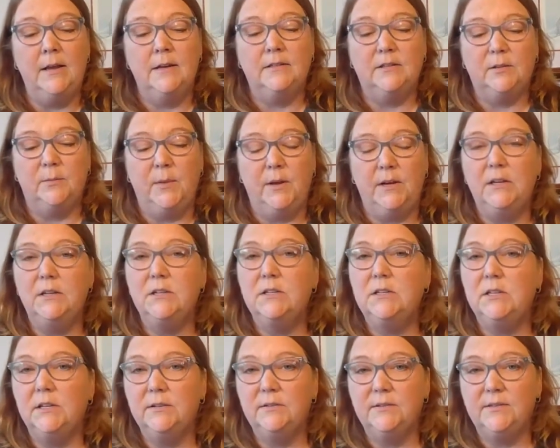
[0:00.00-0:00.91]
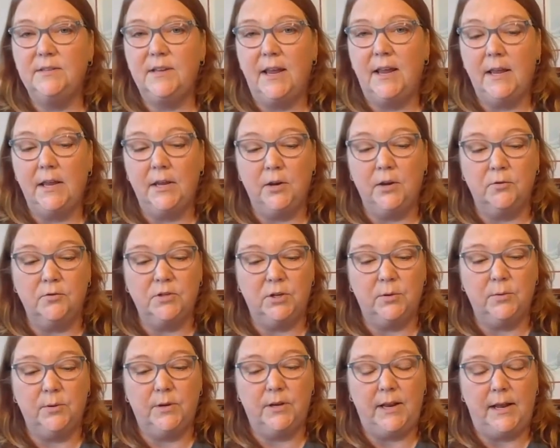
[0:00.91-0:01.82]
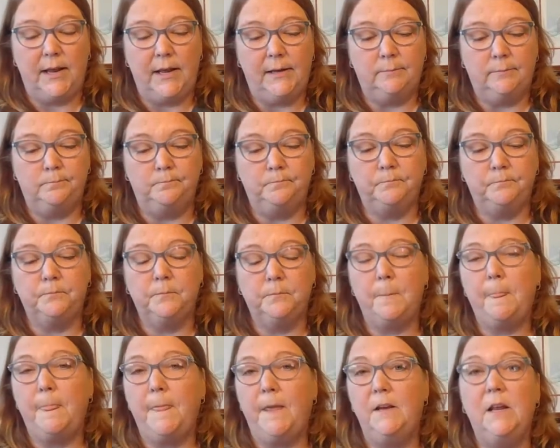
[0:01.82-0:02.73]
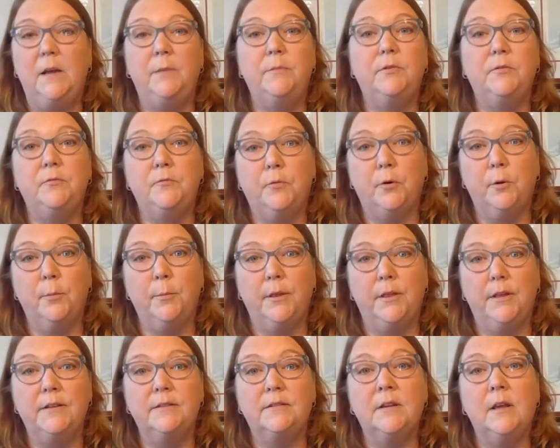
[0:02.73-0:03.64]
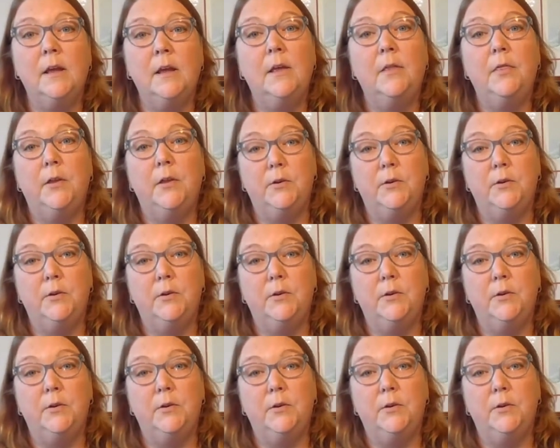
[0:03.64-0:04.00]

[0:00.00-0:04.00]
So Monday and Tuesday, you're doing um, names and formulas.